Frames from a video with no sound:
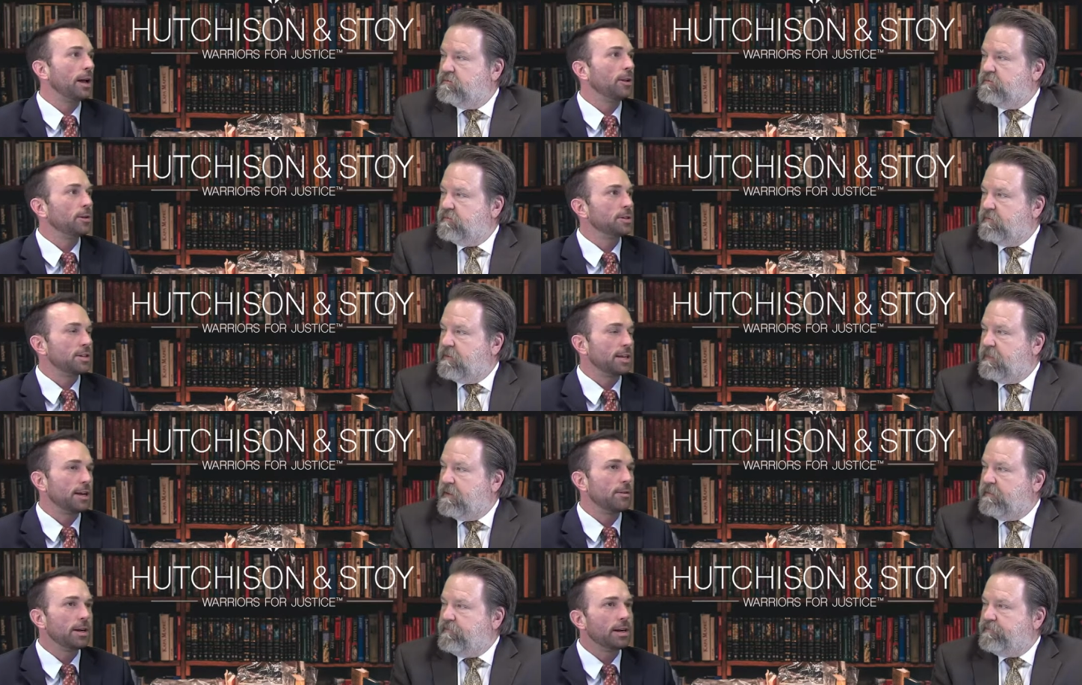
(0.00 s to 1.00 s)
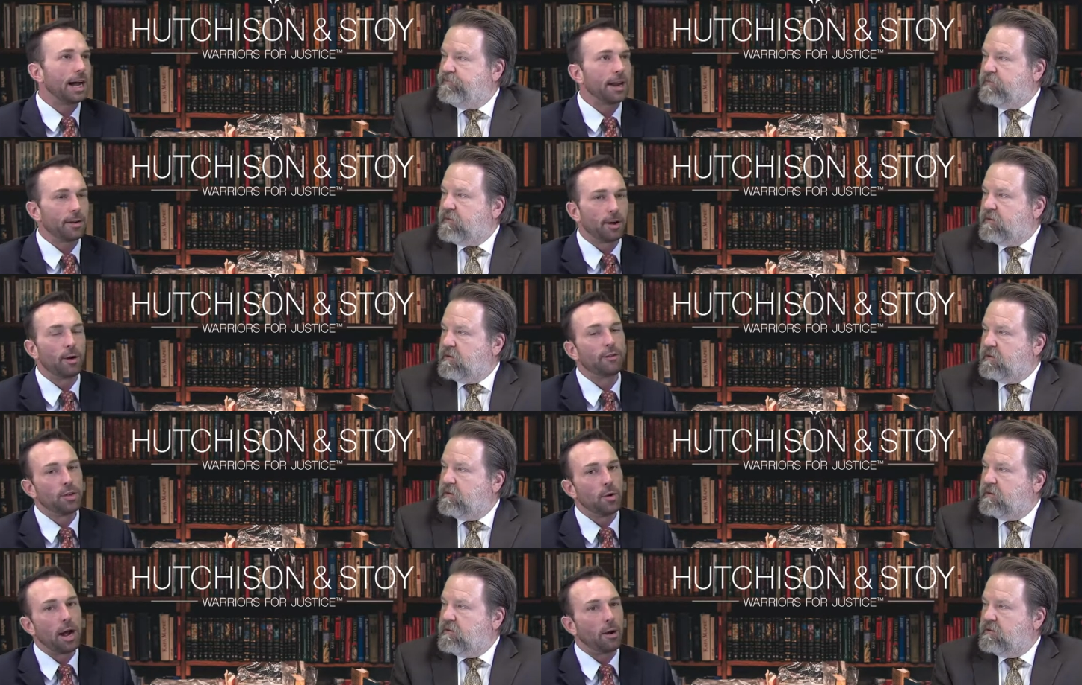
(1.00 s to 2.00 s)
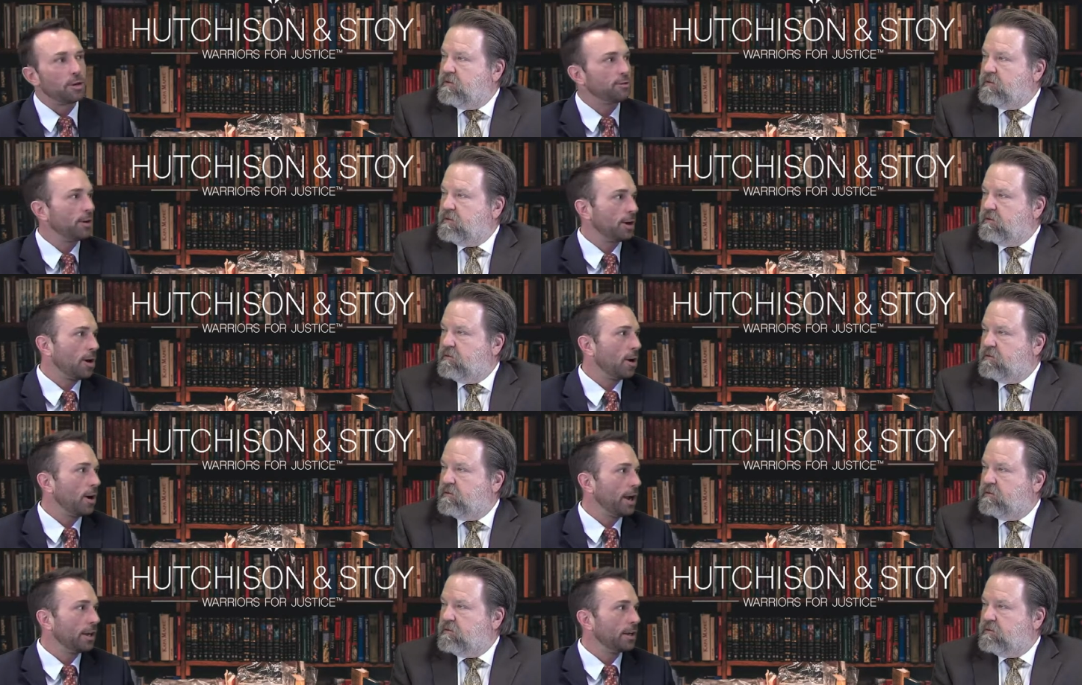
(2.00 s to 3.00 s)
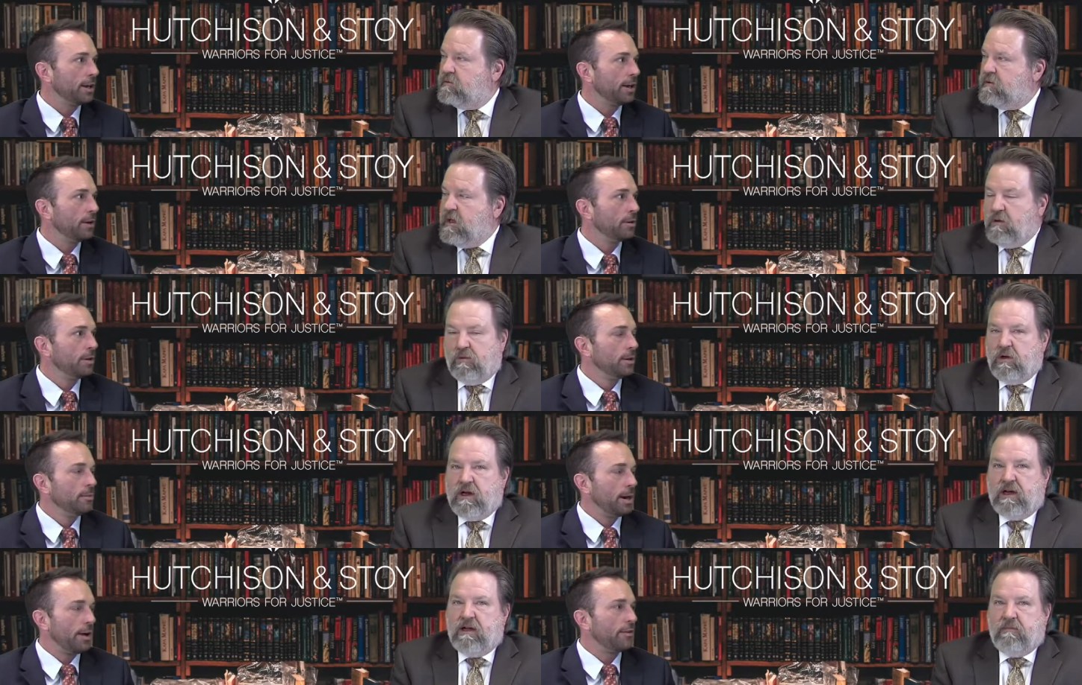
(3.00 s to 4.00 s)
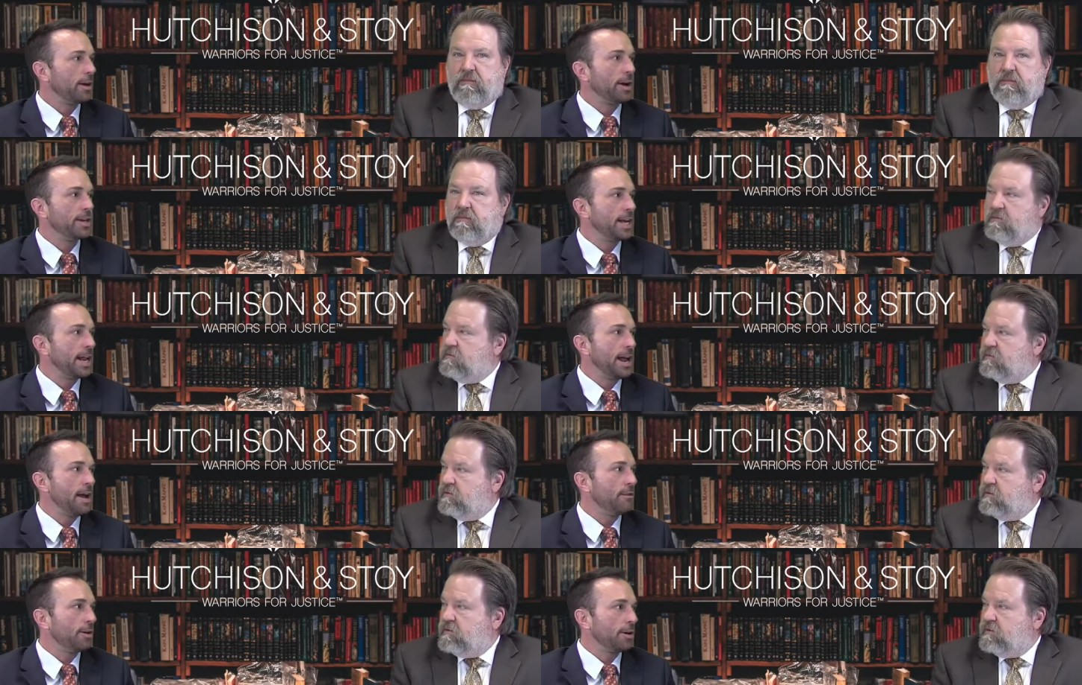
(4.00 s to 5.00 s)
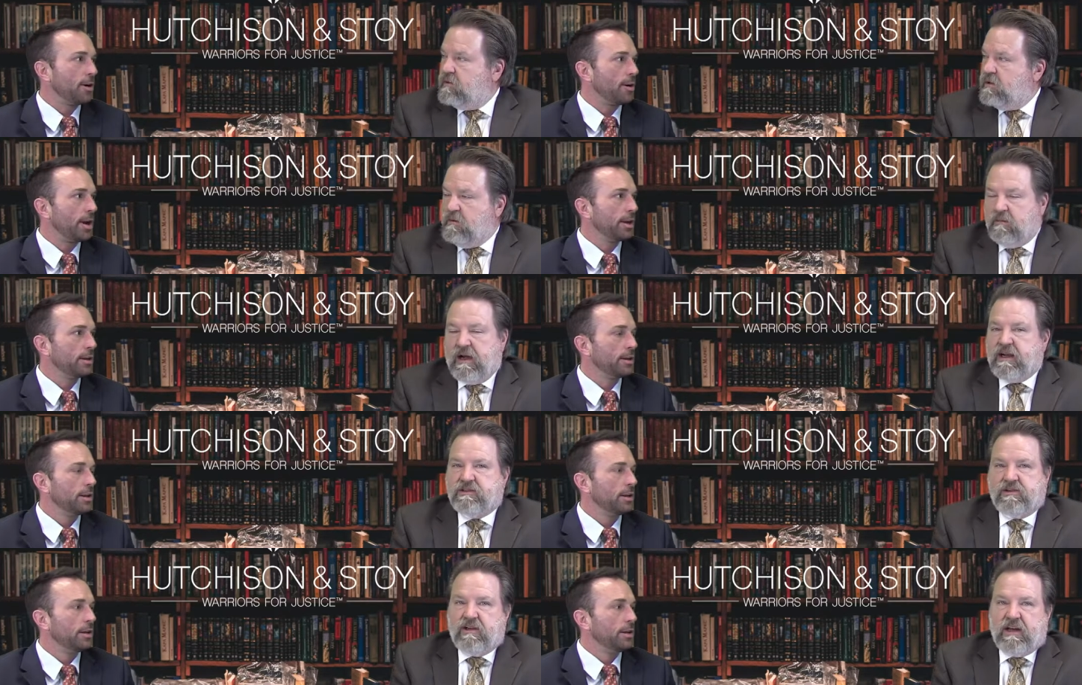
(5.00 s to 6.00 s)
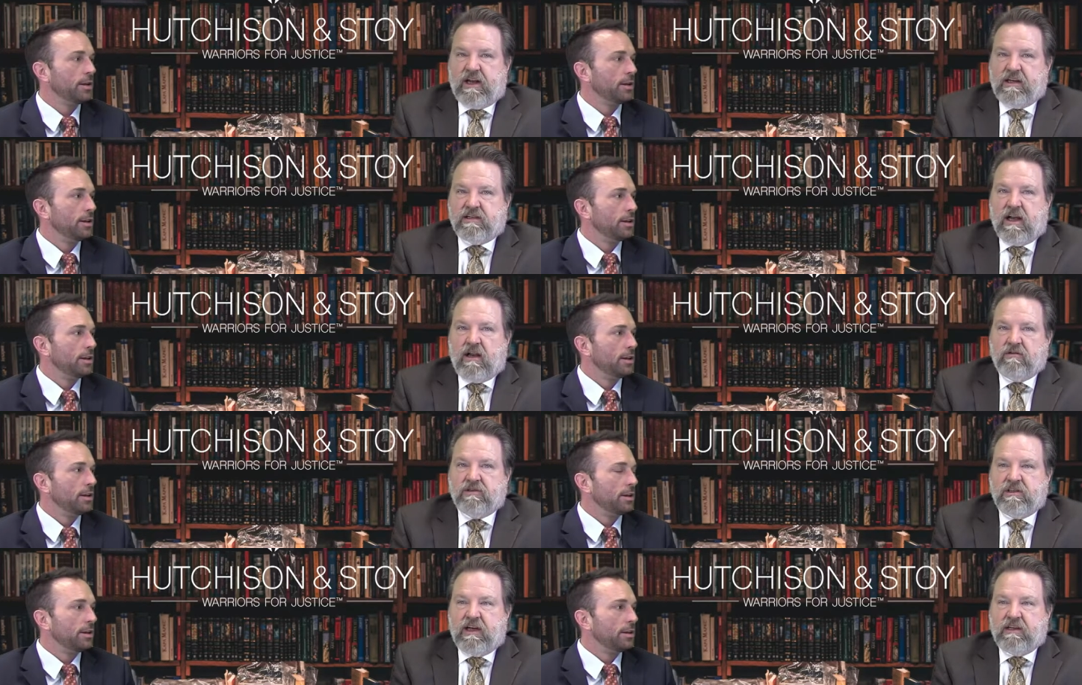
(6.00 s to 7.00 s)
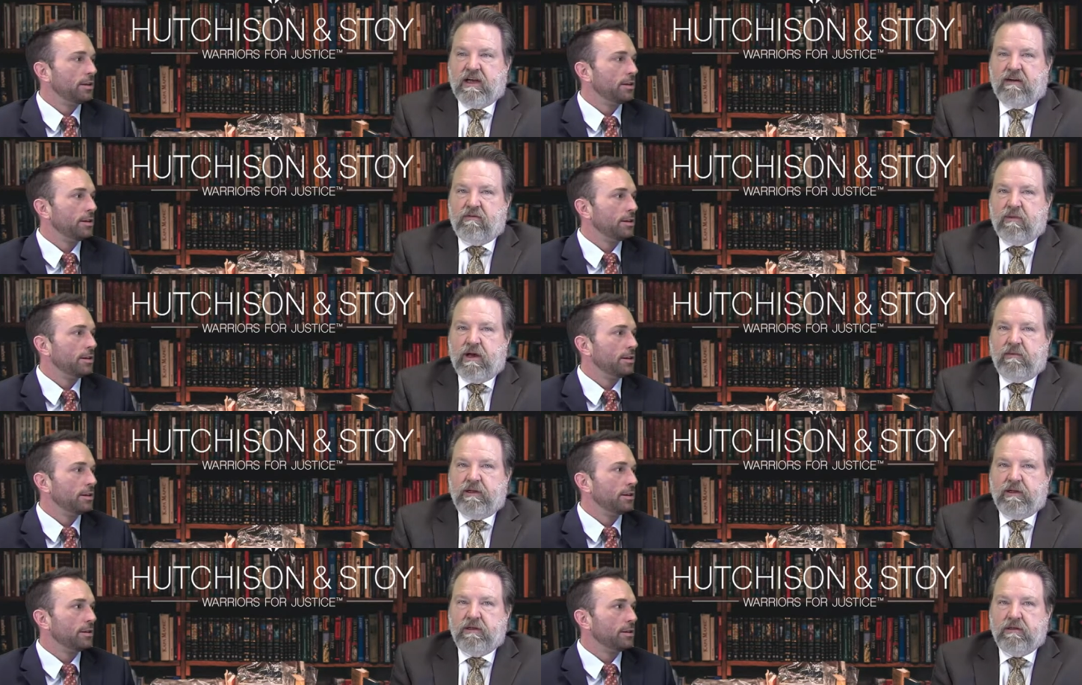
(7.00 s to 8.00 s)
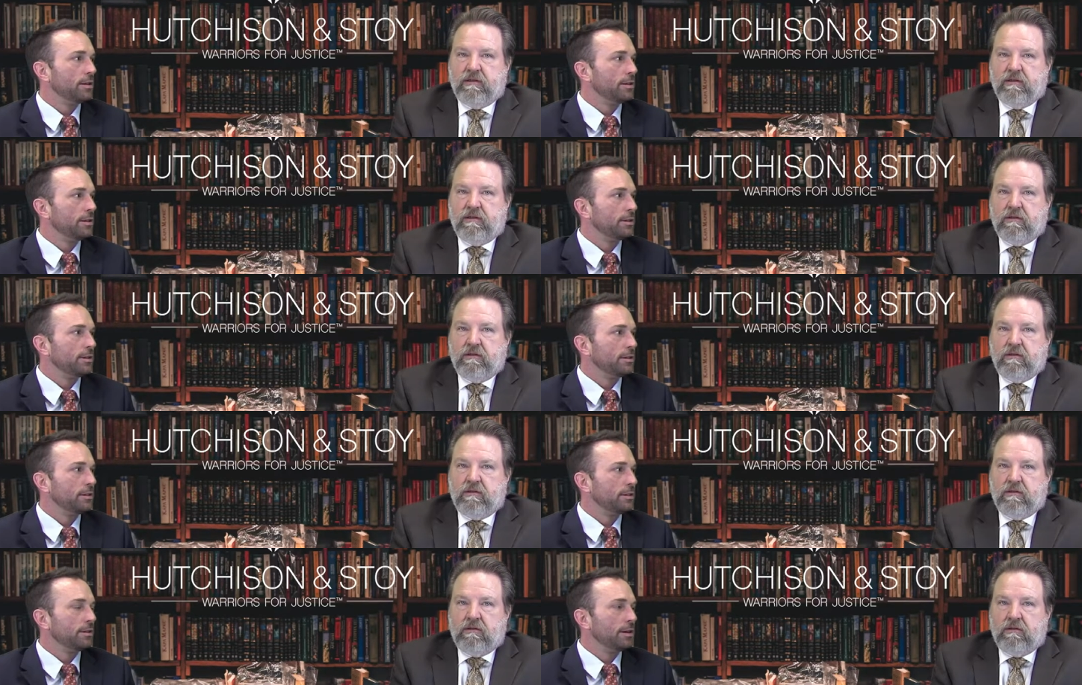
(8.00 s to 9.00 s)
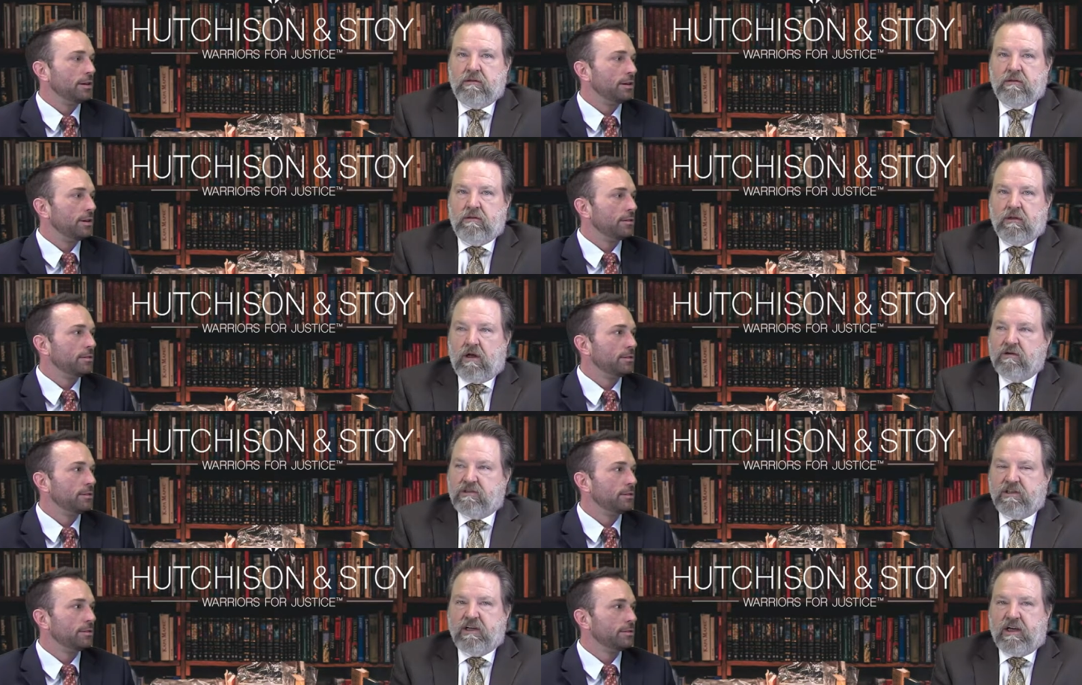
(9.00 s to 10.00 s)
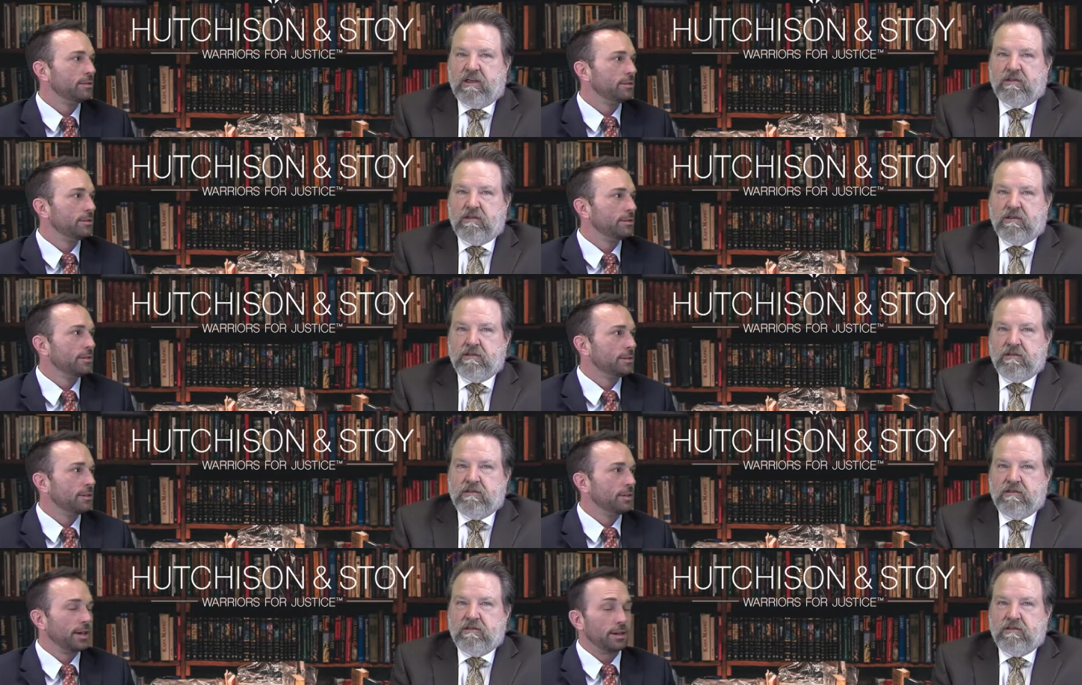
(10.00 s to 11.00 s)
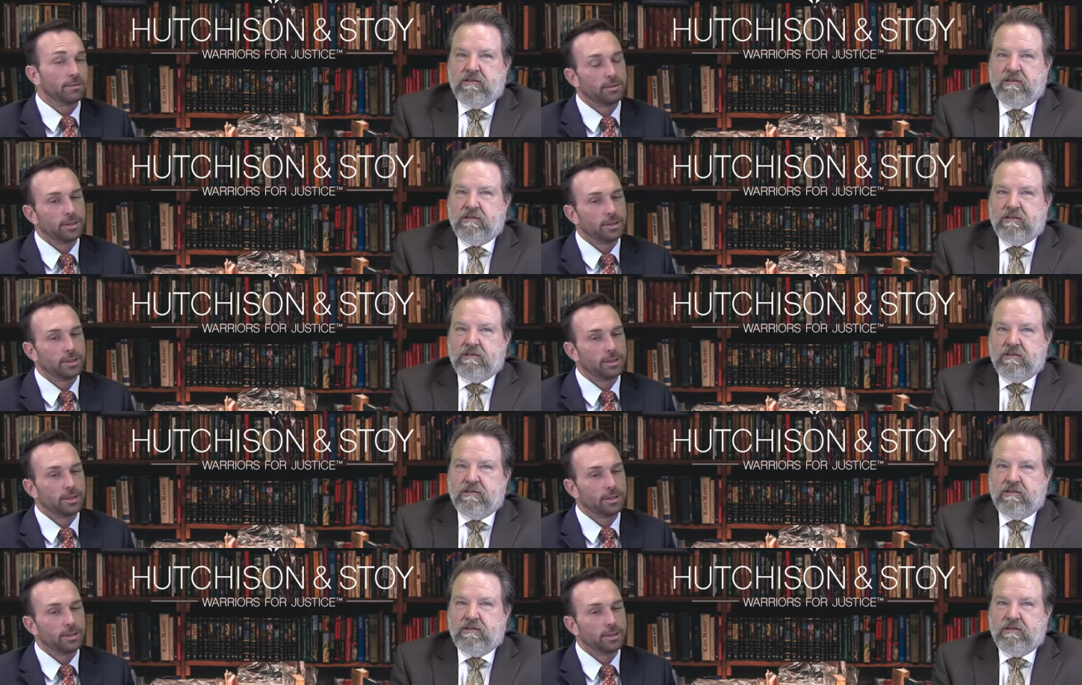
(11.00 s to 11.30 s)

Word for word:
Speaker 1: how long does it take? Well, I don't know, a few hours for a car wreck, you know. Well, but I've gone a day and a half on a car wreck. My answer
Speaker 2: to that is, how long does it take to have a baby? I don't know. How long as it takes.
Speaker 1: Yeah.